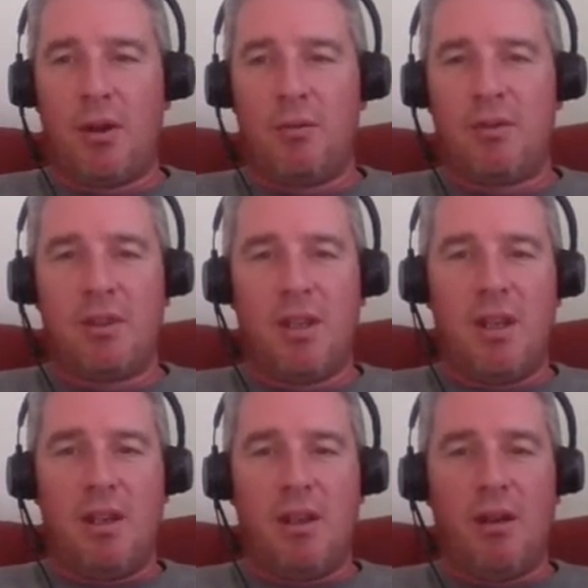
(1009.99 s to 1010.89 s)
homes
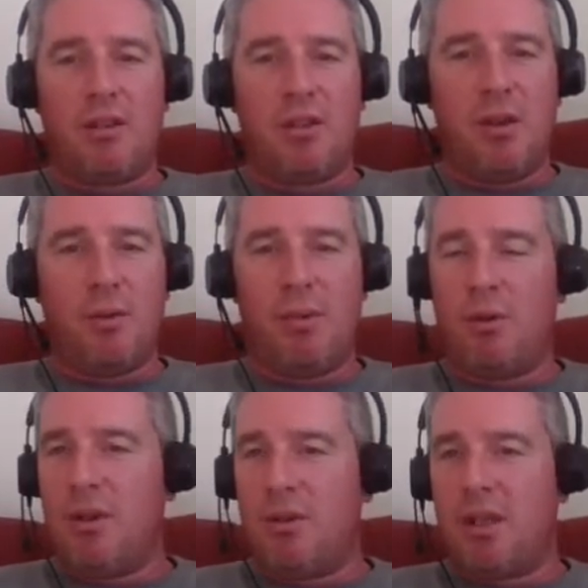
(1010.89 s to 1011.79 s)
last year were built
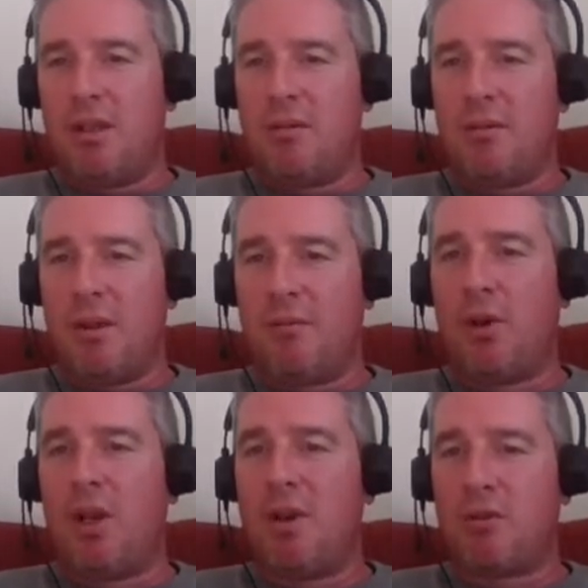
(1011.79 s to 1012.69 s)
using
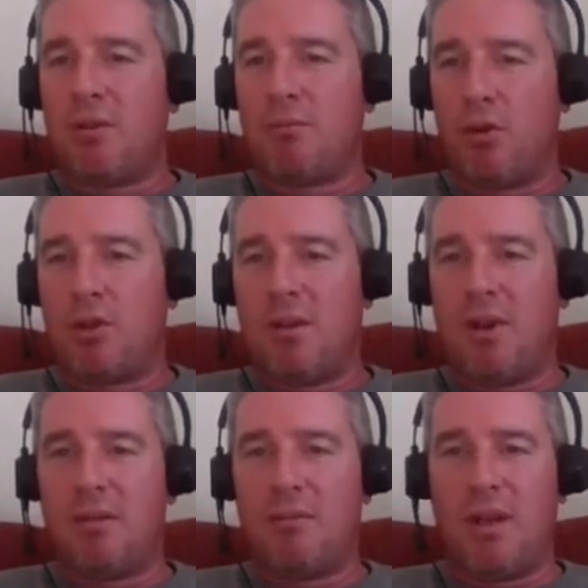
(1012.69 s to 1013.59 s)
volumetric modular
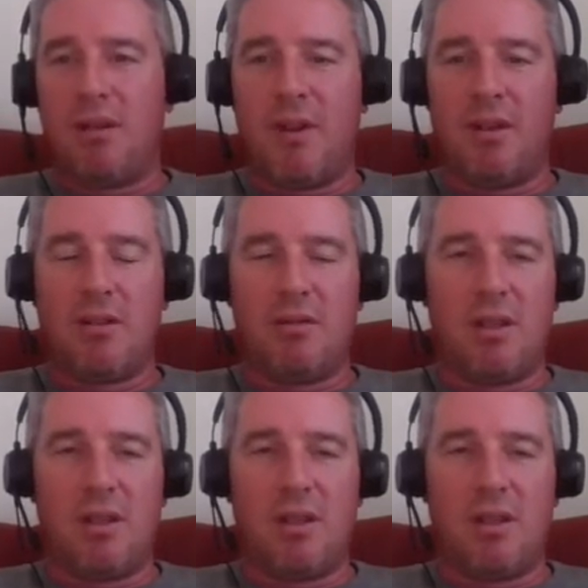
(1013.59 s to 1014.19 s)
manufacturing